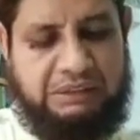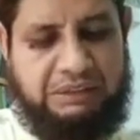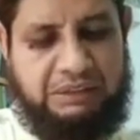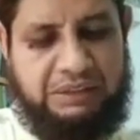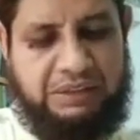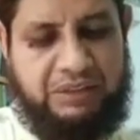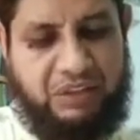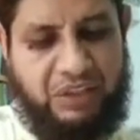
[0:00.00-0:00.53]

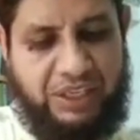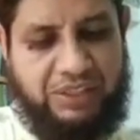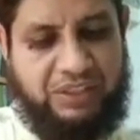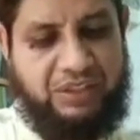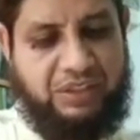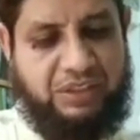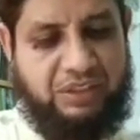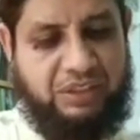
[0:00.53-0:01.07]

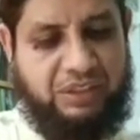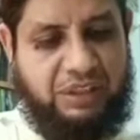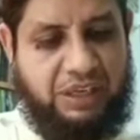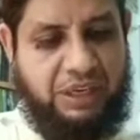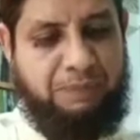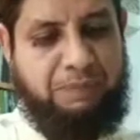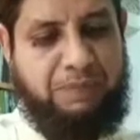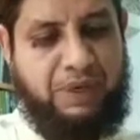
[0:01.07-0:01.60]
states,
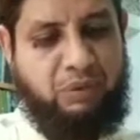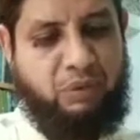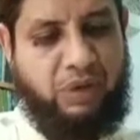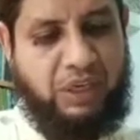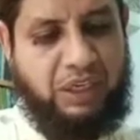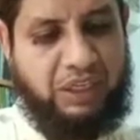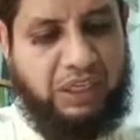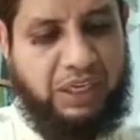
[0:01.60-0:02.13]

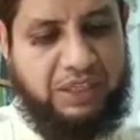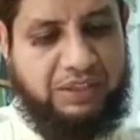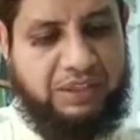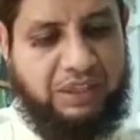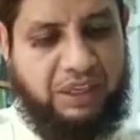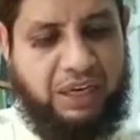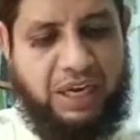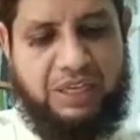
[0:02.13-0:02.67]
everyone has
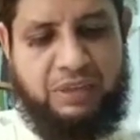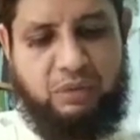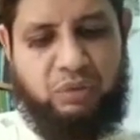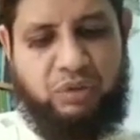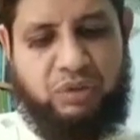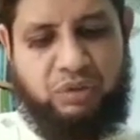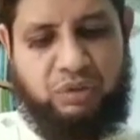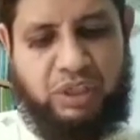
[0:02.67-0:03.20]
the right to
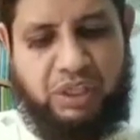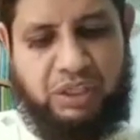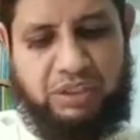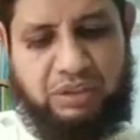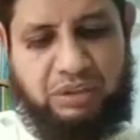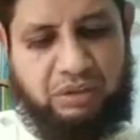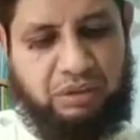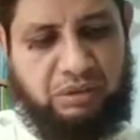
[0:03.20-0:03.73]

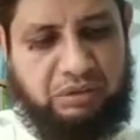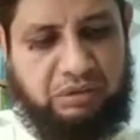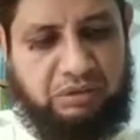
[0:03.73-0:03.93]
education,